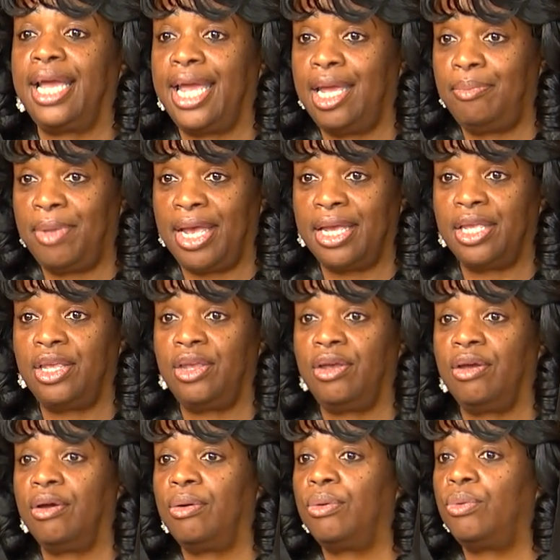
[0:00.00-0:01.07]
came back
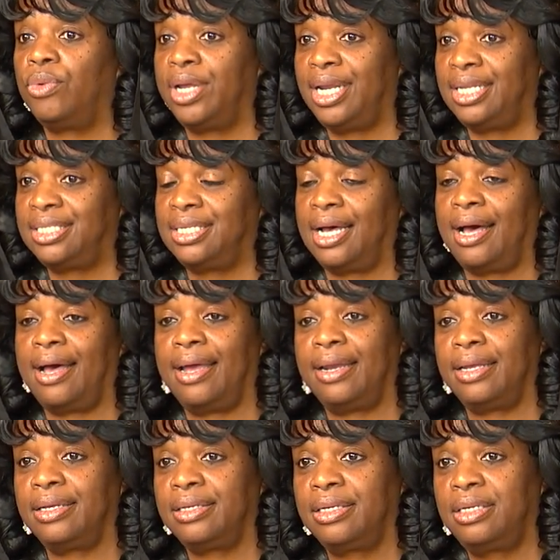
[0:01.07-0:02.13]
here, went into
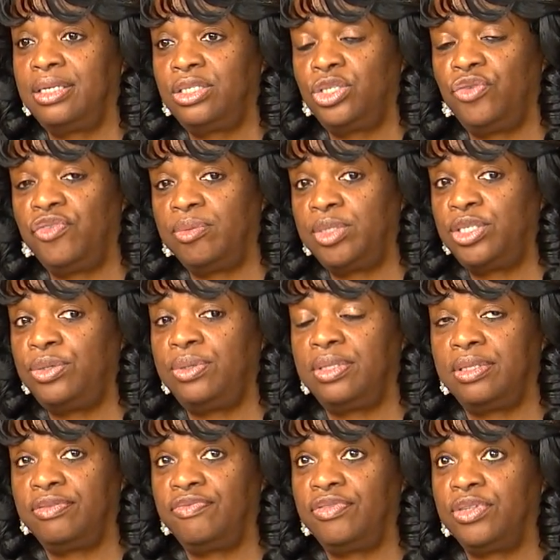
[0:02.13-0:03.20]
hiding. So
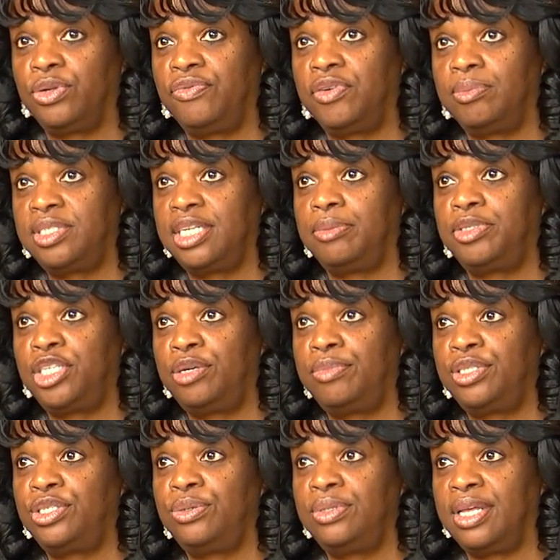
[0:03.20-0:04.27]
from
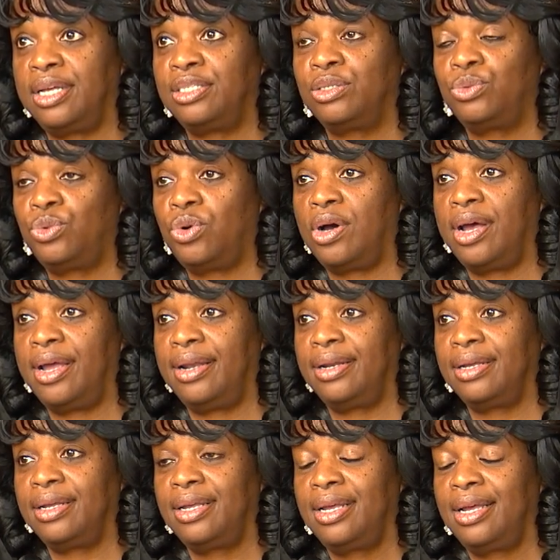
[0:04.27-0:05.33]
September
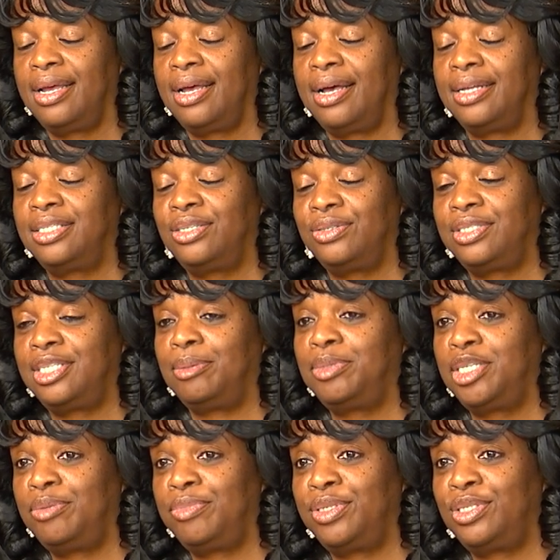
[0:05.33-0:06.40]
2001 until
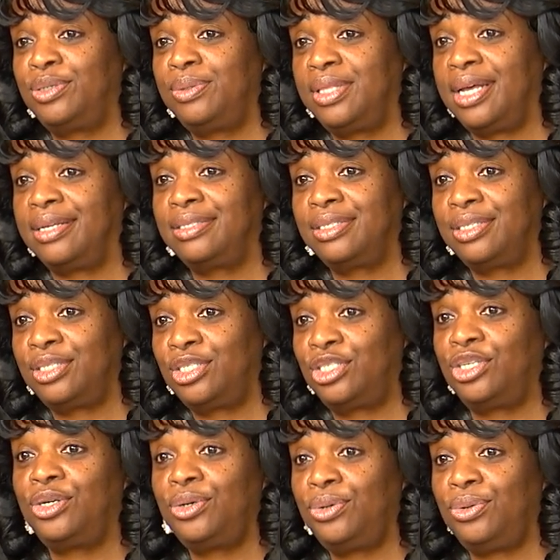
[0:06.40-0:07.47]
September
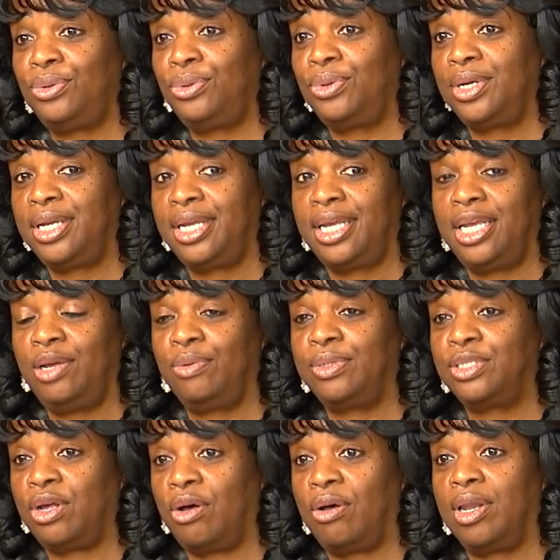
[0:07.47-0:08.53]
2002, it
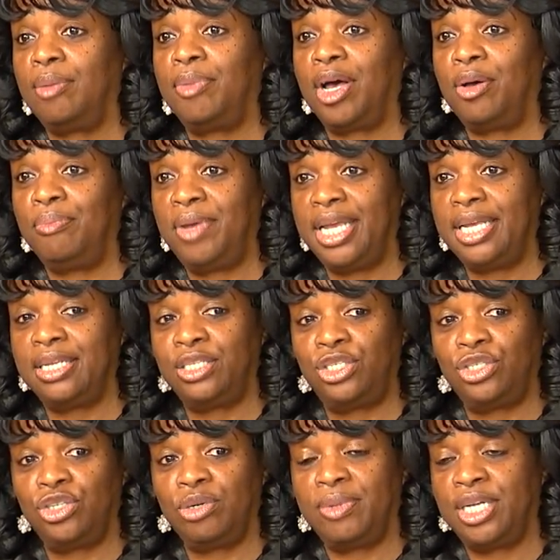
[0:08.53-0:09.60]
was all about making
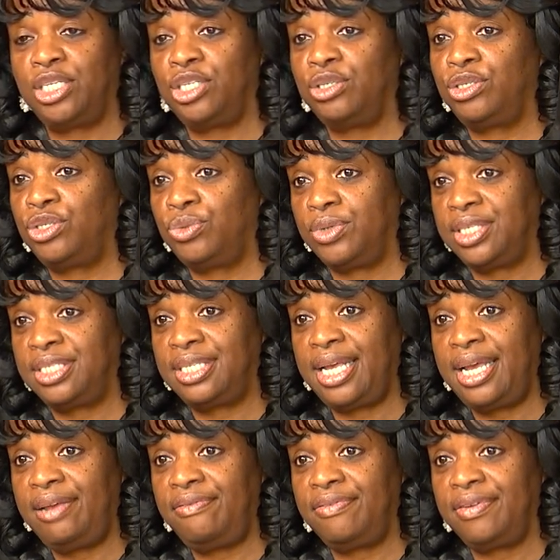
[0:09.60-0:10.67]
sure my children were
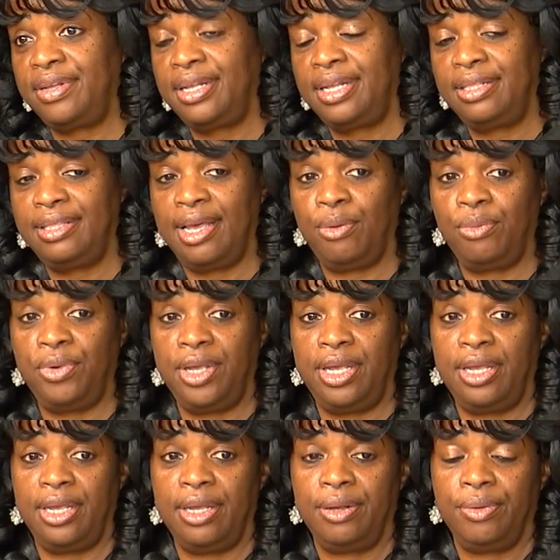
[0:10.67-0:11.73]
safe,
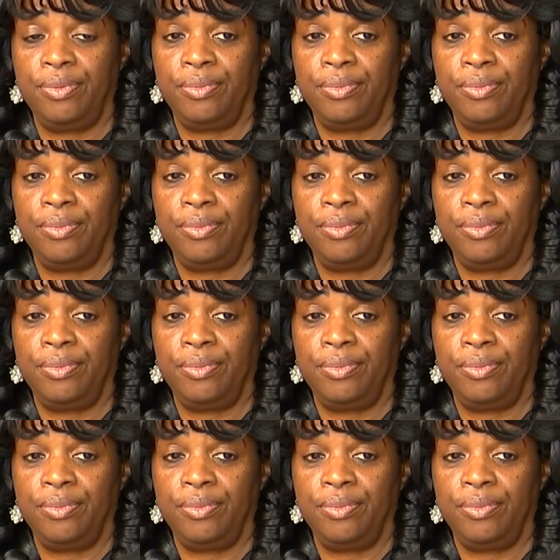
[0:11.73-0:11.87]
that